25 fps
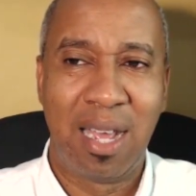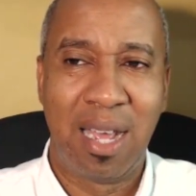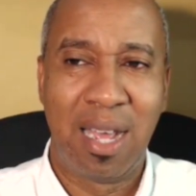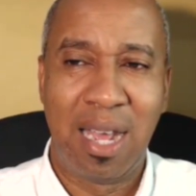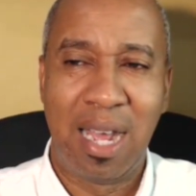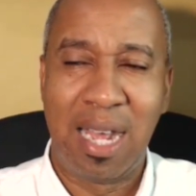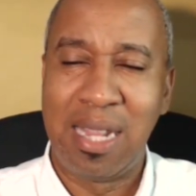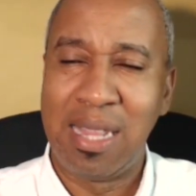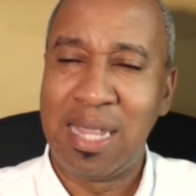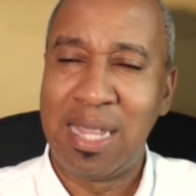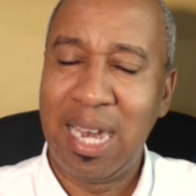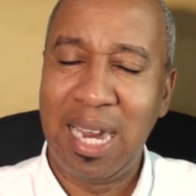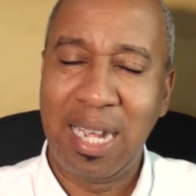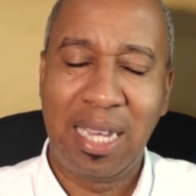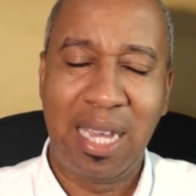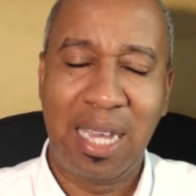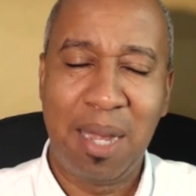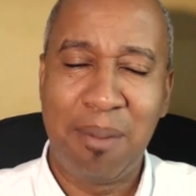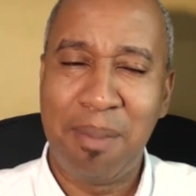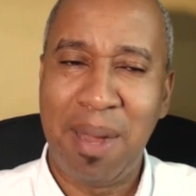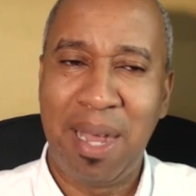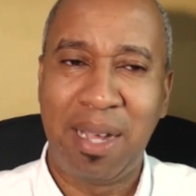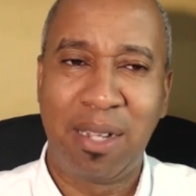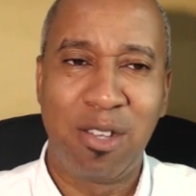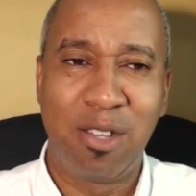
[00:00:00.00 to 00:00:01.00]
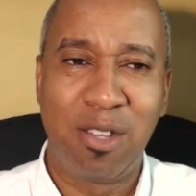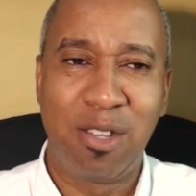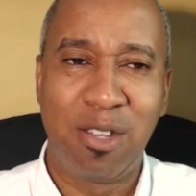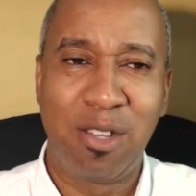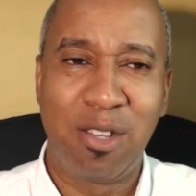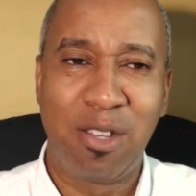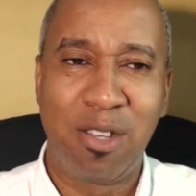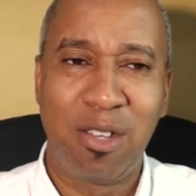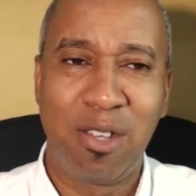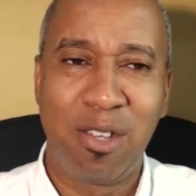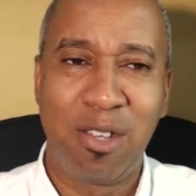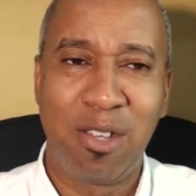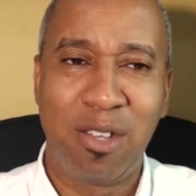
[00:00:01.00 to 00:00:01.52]
And then I came back to,
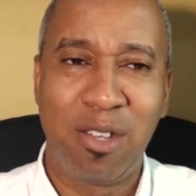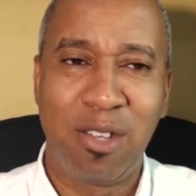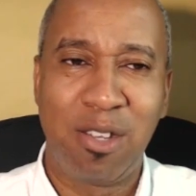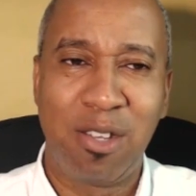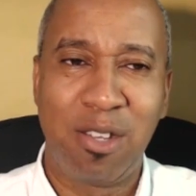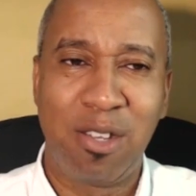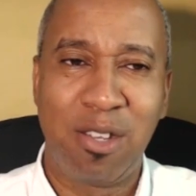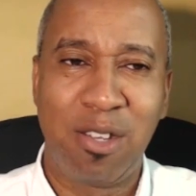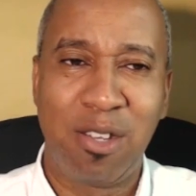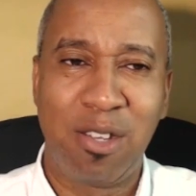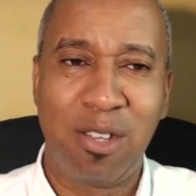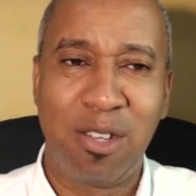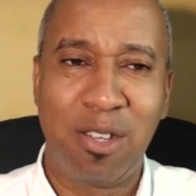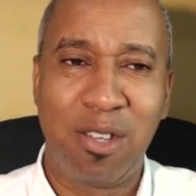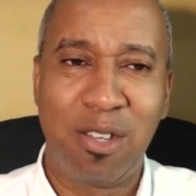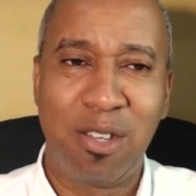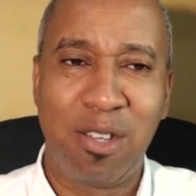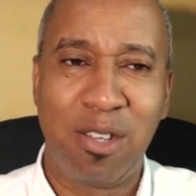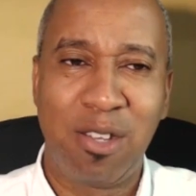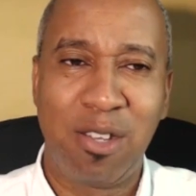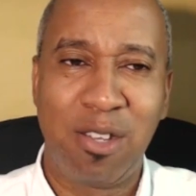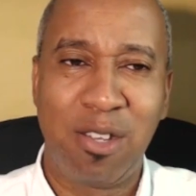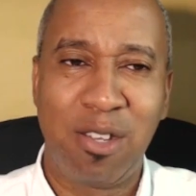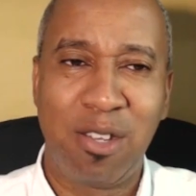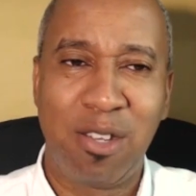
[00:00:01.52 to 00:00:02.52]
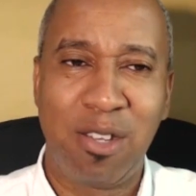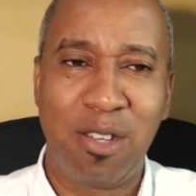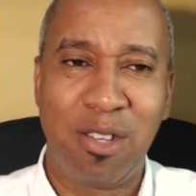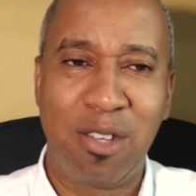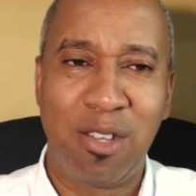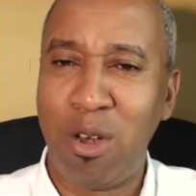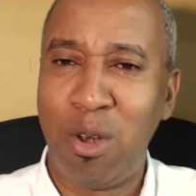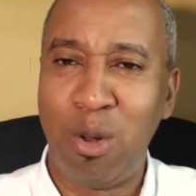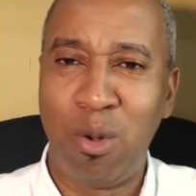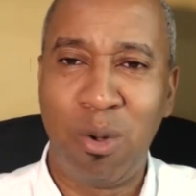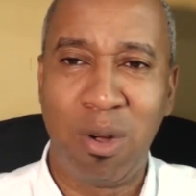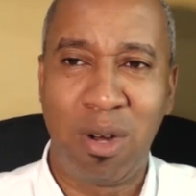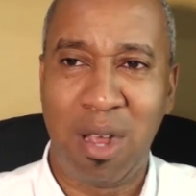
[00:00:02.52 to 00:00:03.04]
and
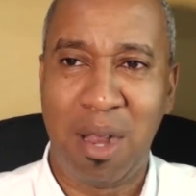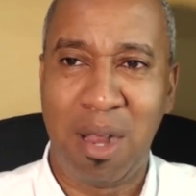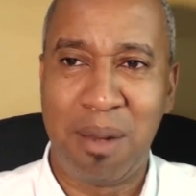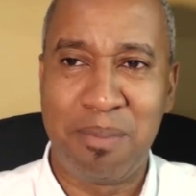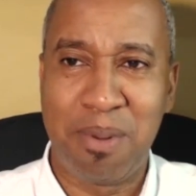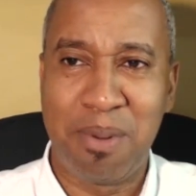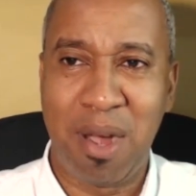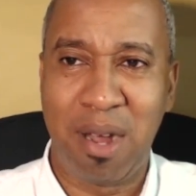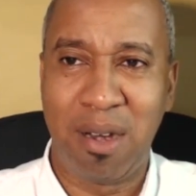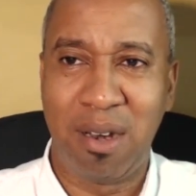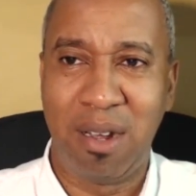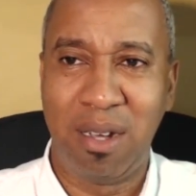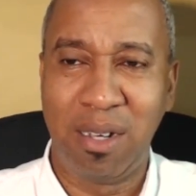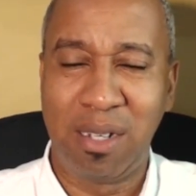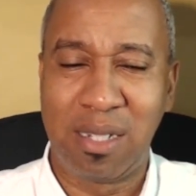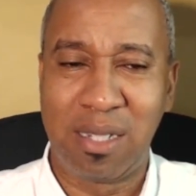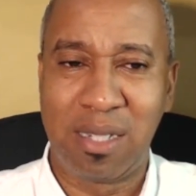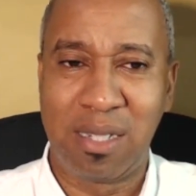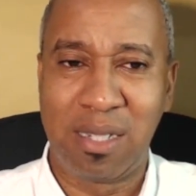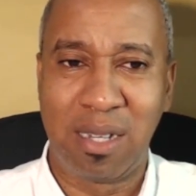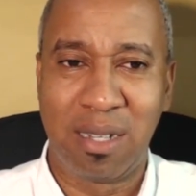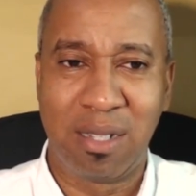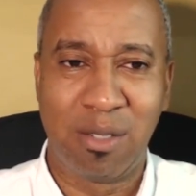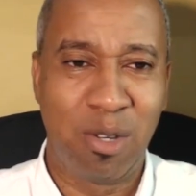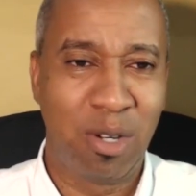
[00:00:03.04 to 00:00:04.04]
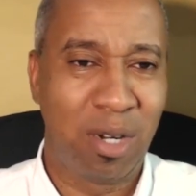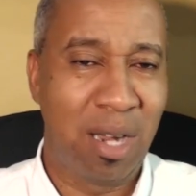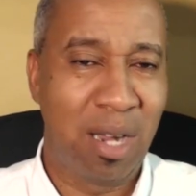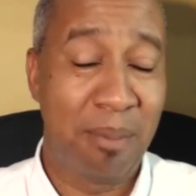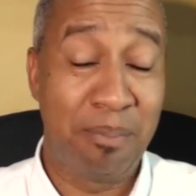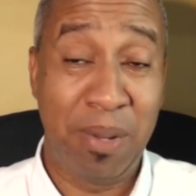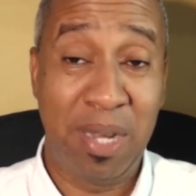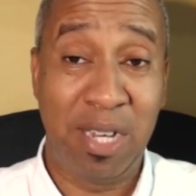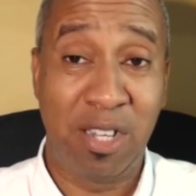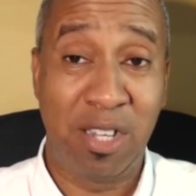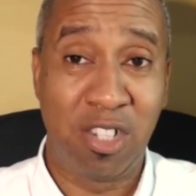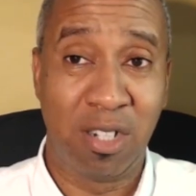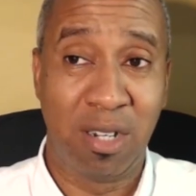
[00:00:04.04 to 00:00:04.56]
our local products, took a
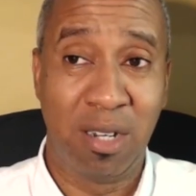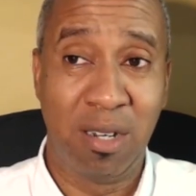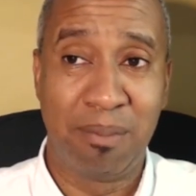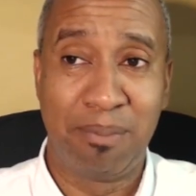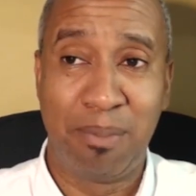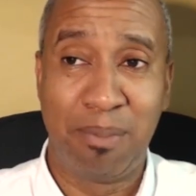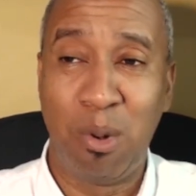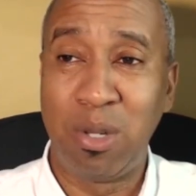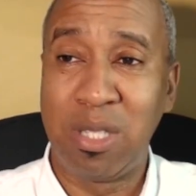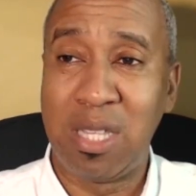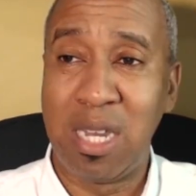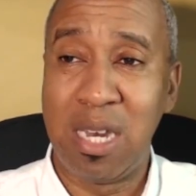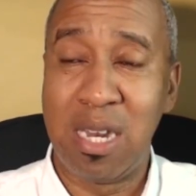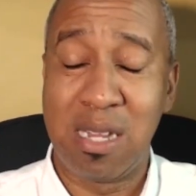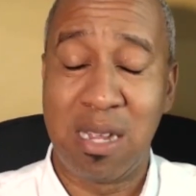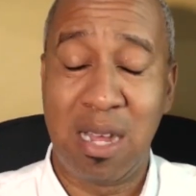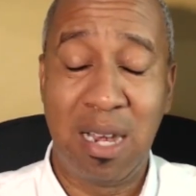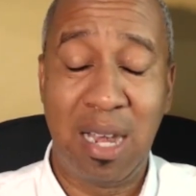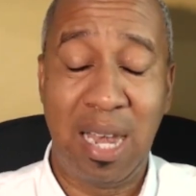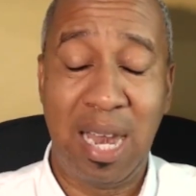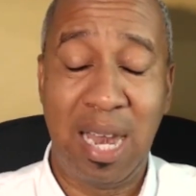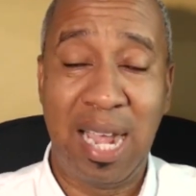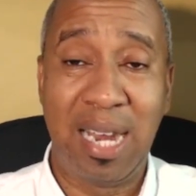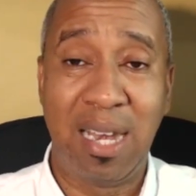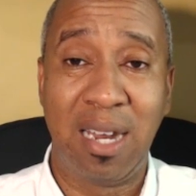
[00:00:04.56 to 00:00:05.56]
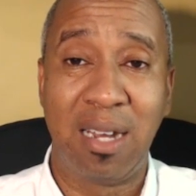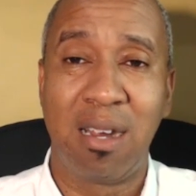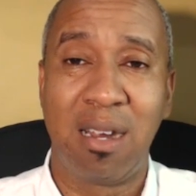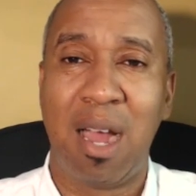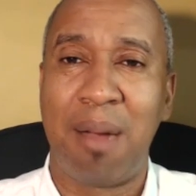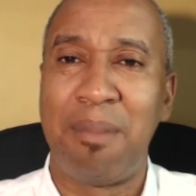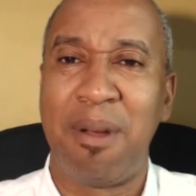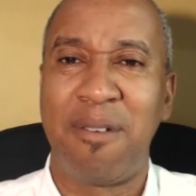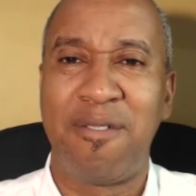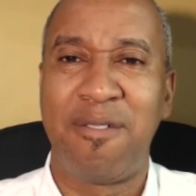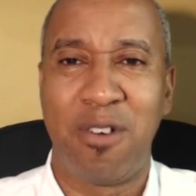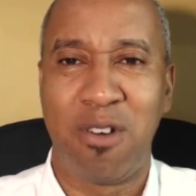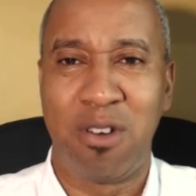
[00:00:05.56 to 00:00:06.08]
picture, posted it online, and got
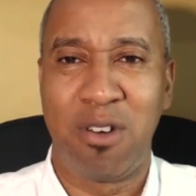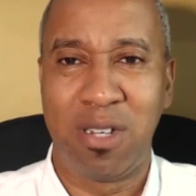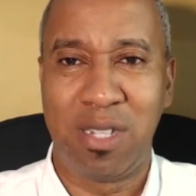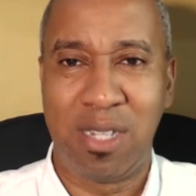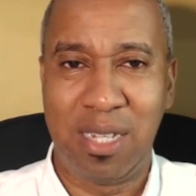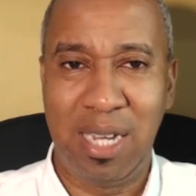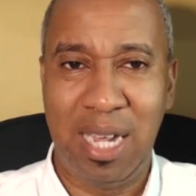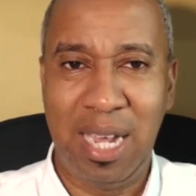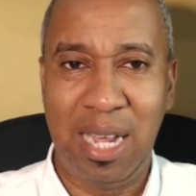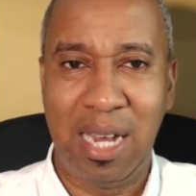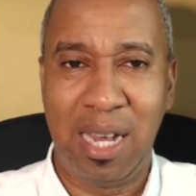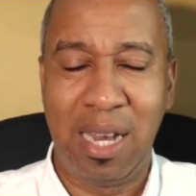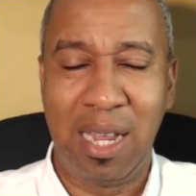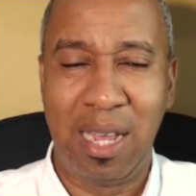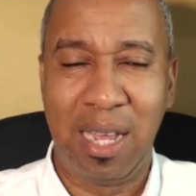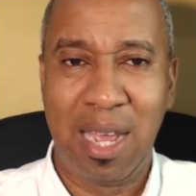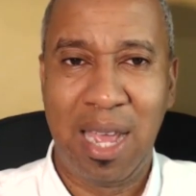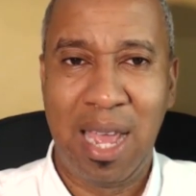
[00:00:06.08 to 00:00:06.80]
my first sale.